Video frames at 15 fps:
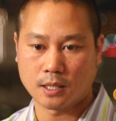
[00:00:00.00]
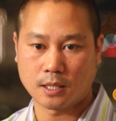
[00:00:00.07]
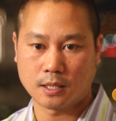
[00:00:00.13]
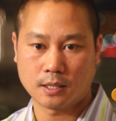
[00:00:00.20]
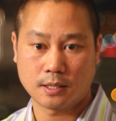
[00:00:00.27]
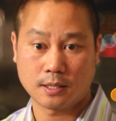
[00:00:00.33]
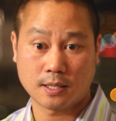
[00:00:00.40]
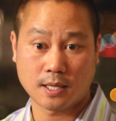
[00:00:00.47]

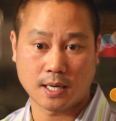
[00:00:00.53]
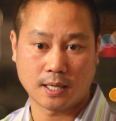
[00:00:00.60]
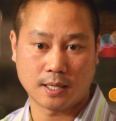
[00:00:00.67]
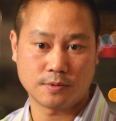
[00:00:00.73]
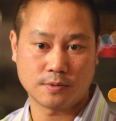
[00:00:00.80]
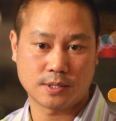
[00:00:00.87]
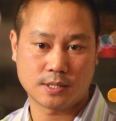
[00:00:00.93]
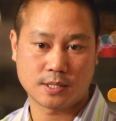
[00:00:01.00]

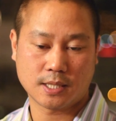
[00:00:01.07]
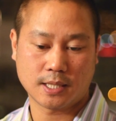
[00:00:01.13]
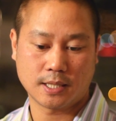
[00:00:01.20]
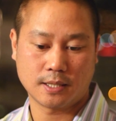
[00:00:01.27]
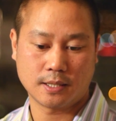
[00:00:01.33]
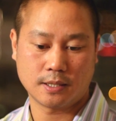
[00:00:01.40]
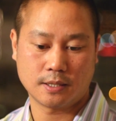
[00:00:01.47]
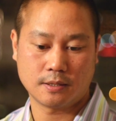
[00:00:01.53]
I would
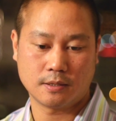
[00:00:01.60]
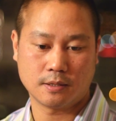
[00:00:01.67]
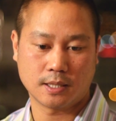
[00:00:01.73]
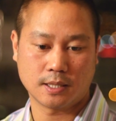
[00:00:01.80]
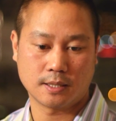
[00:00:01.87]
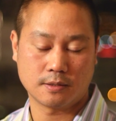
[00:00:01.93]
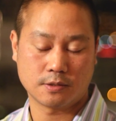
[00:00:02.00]
say,